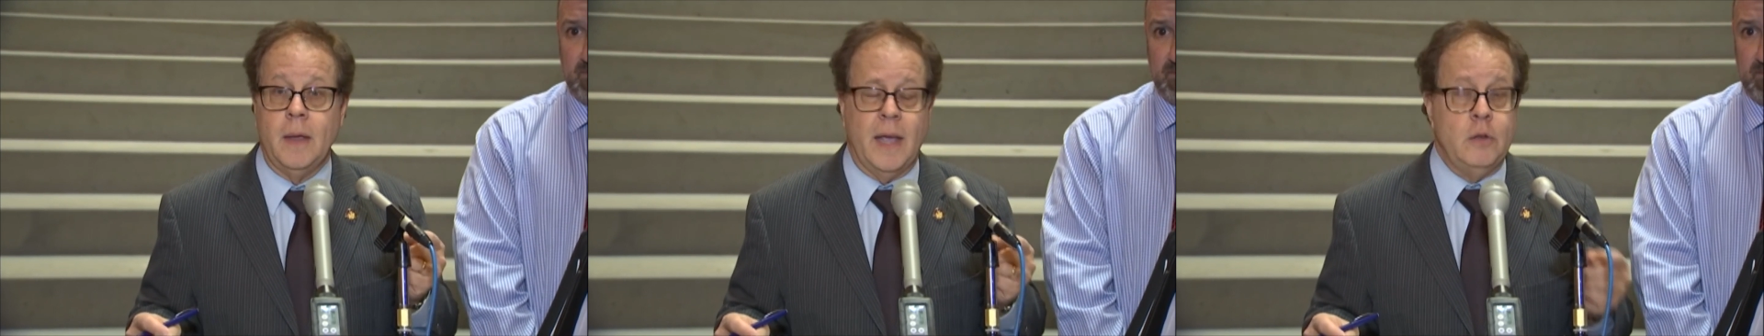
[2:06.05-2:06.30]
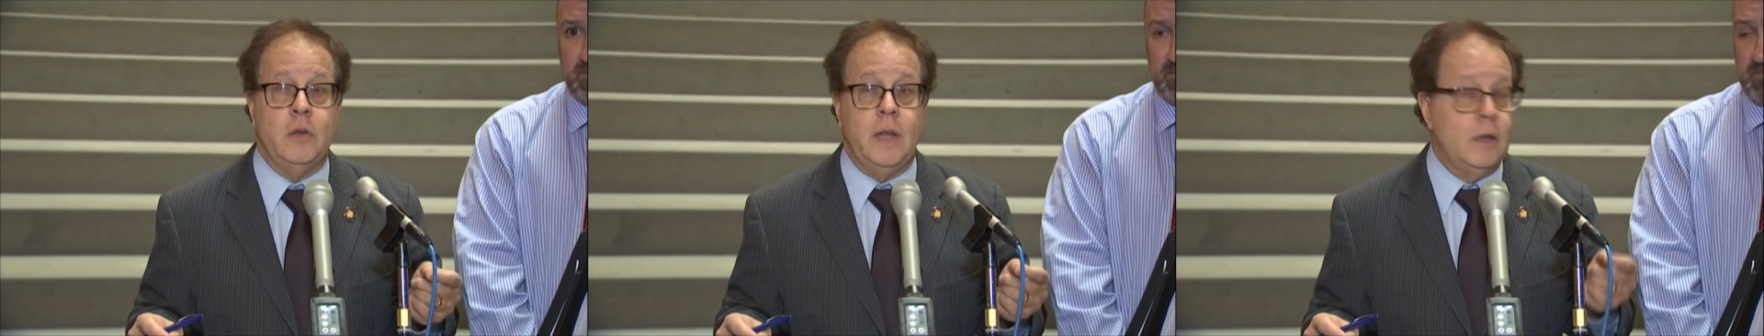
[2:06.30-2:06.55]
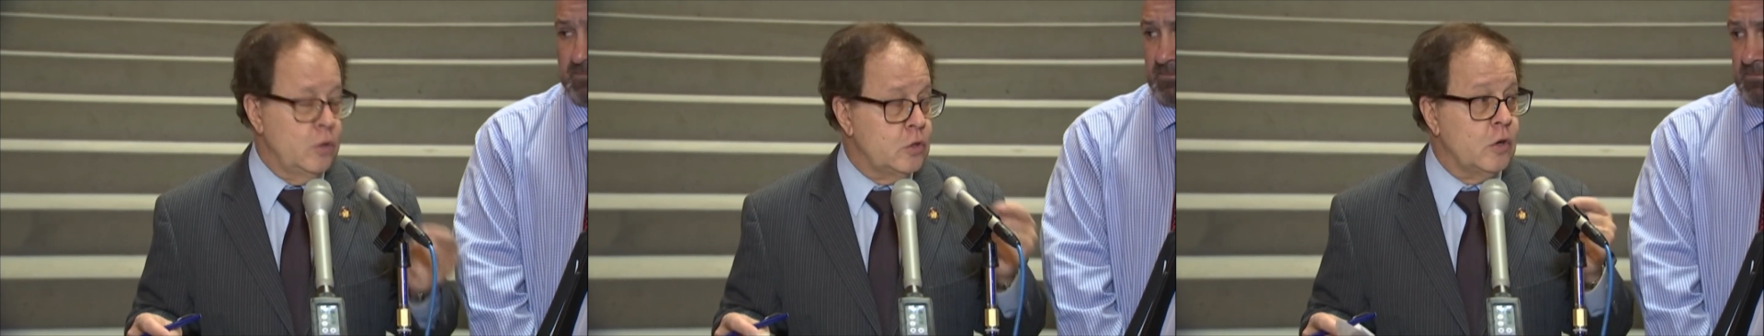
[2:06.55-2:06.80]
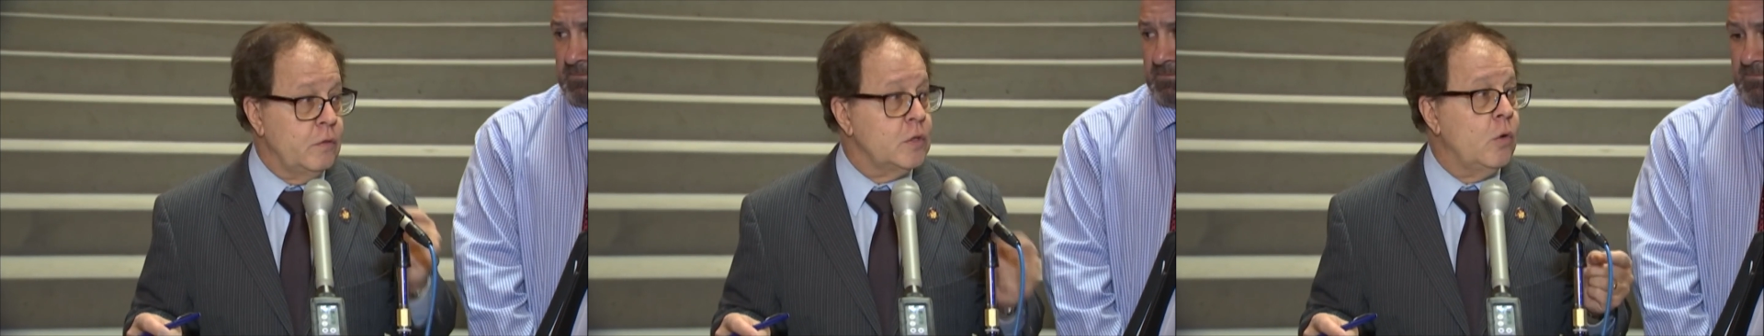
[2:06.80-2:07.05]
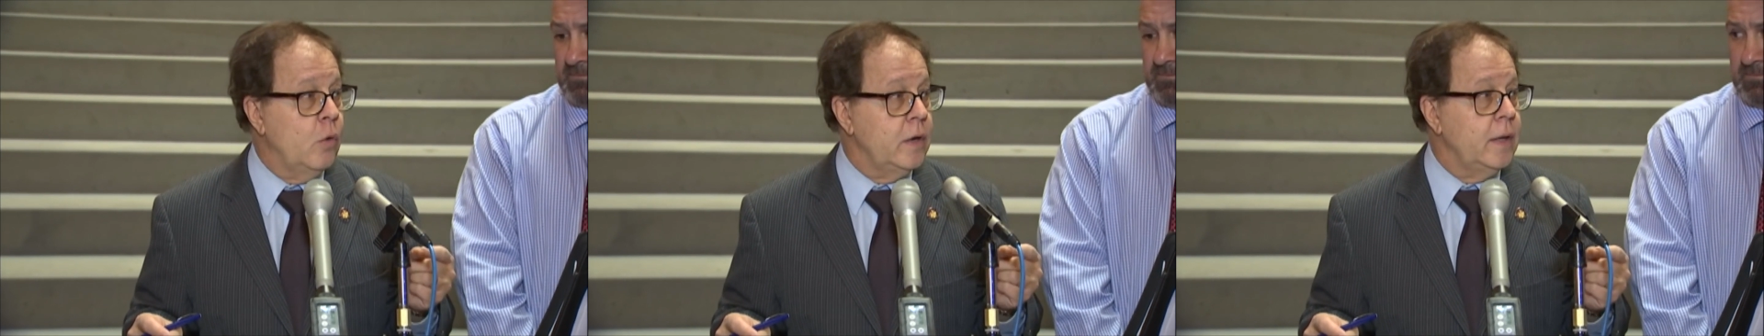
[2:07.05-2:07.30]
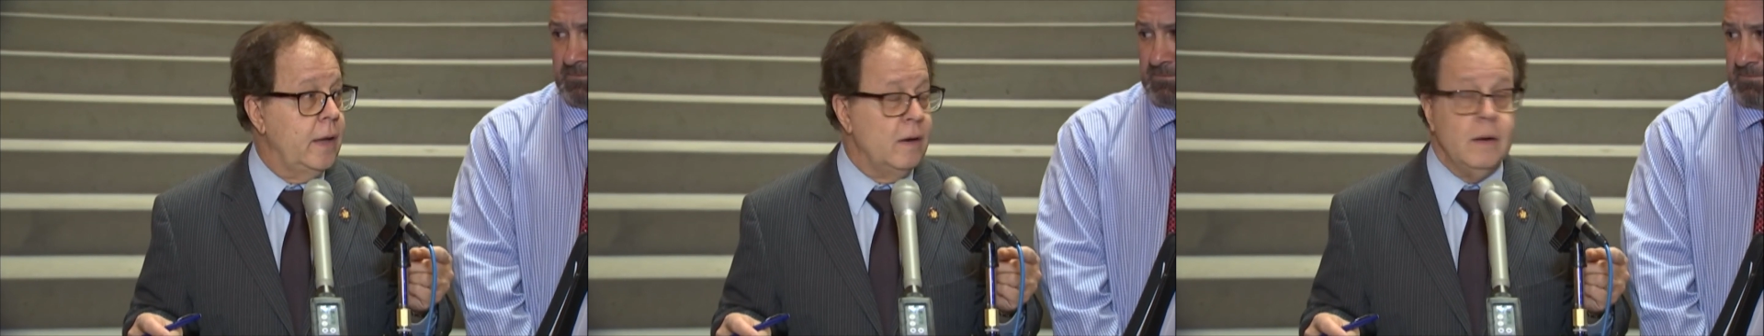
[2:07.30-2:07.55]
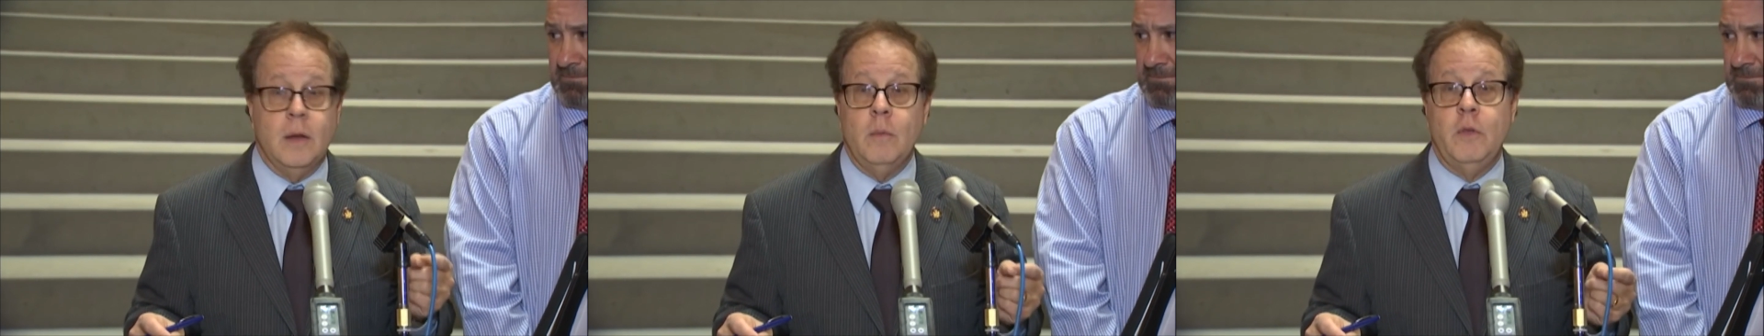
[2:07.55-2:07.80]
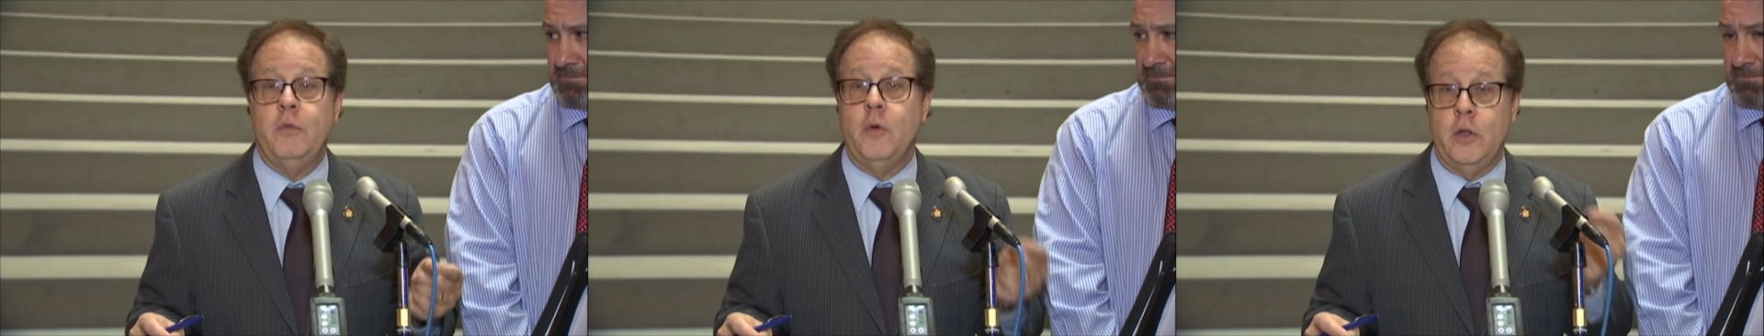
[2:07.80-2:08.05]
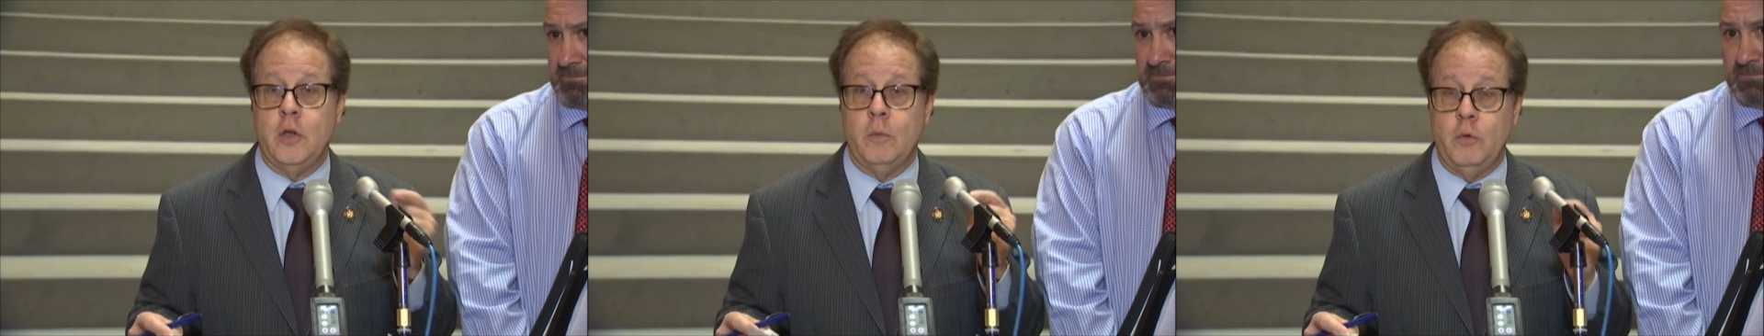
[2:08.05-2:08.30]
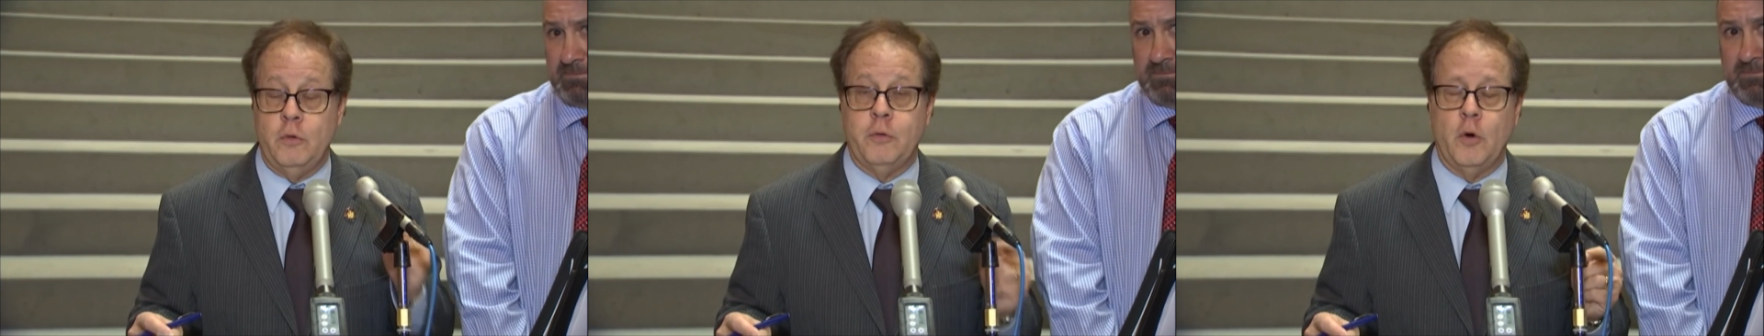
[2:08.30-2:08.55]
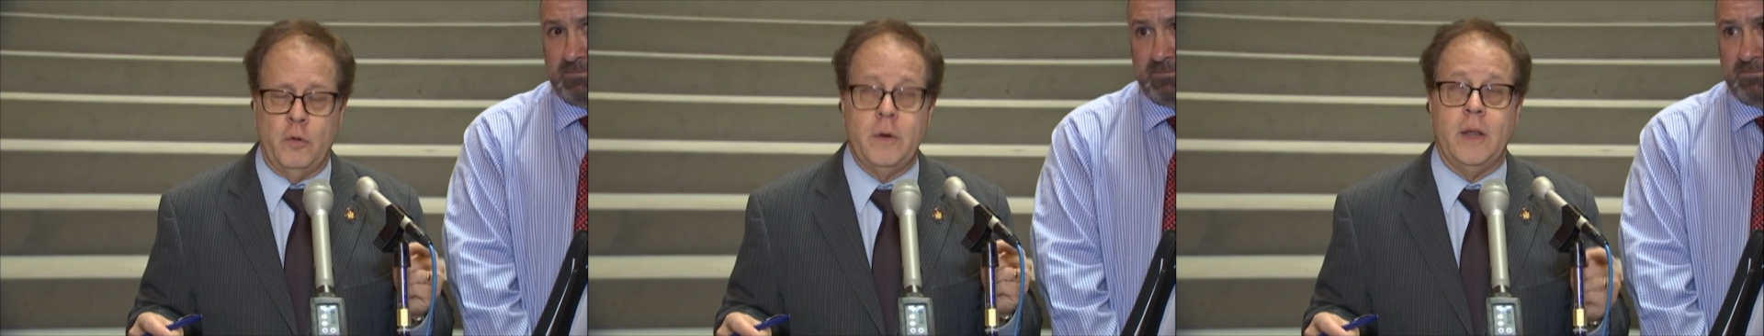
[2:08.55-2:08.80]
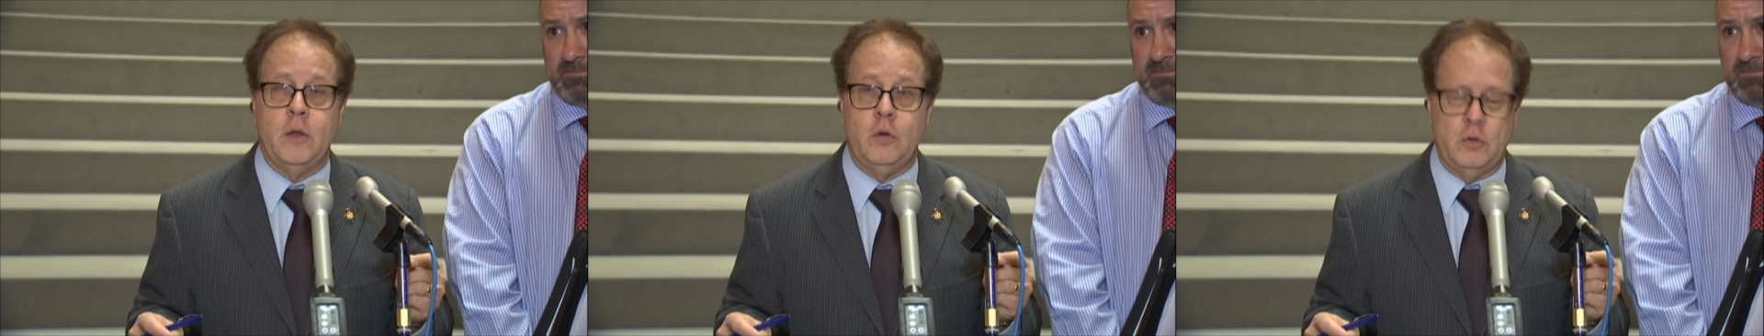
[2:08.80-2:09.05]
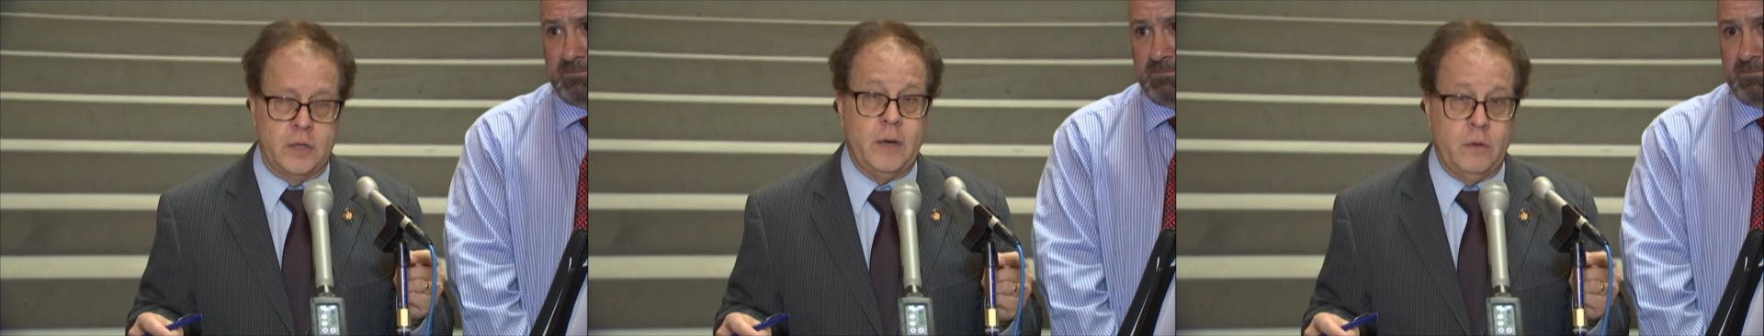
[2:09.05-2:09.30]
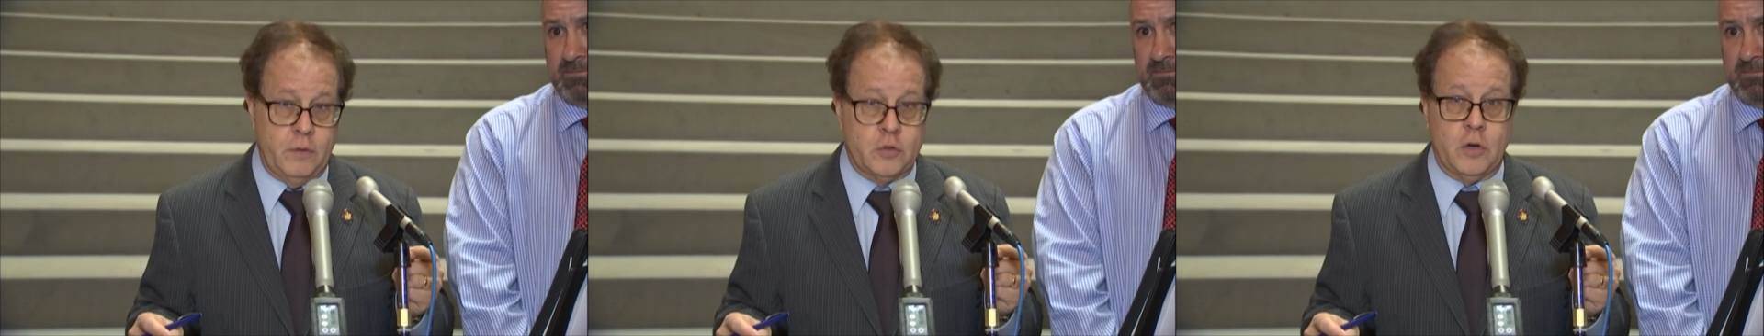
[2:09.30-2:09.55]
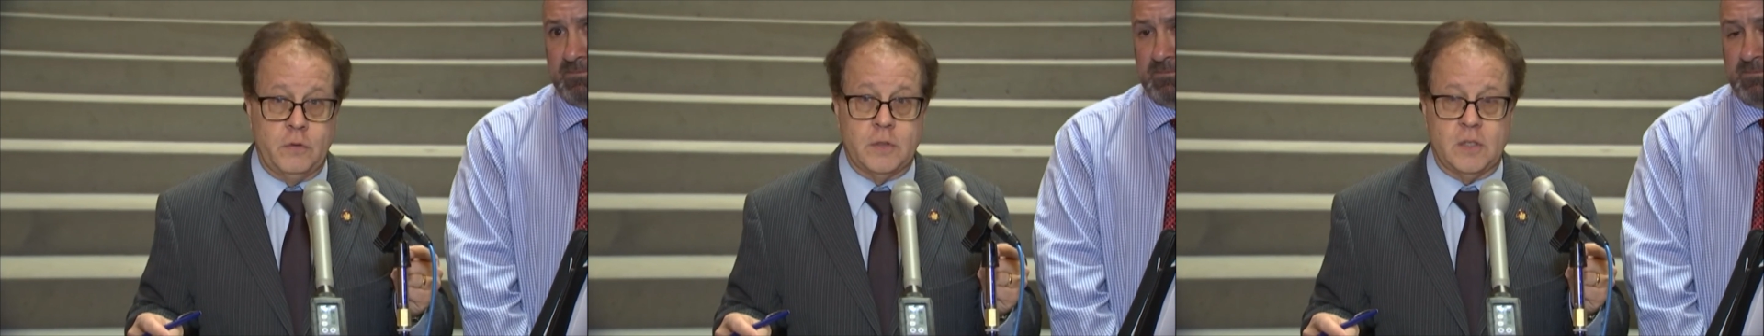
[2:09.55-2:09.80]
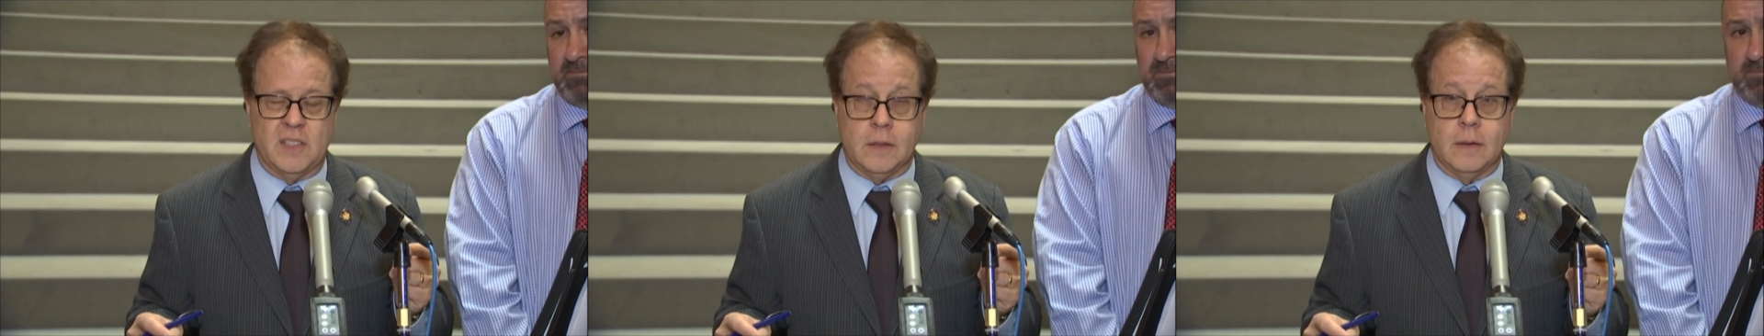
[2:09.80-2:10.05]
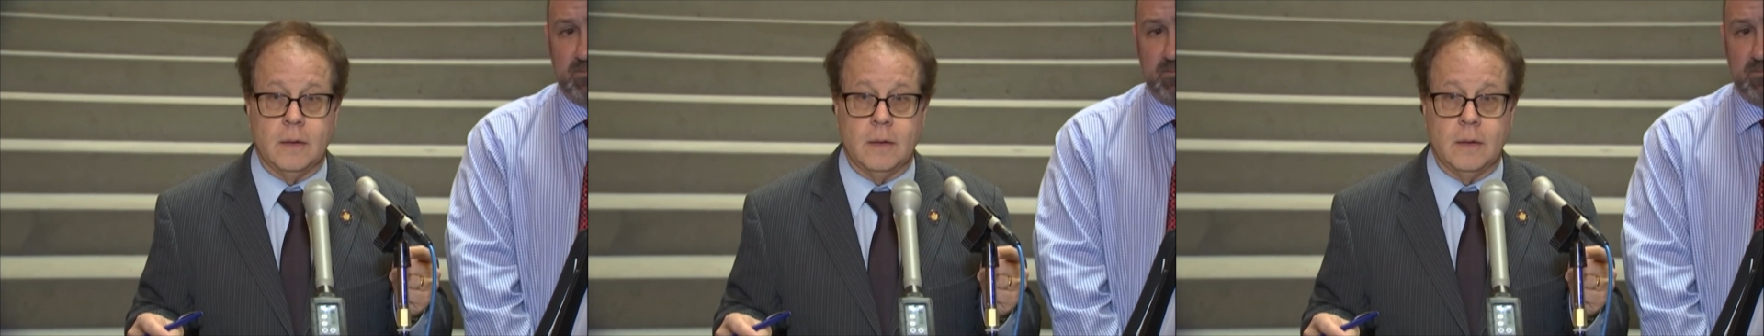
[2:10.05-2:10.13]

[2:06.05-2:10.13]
and you needed a service coordinator before you could move forward and use any of the services.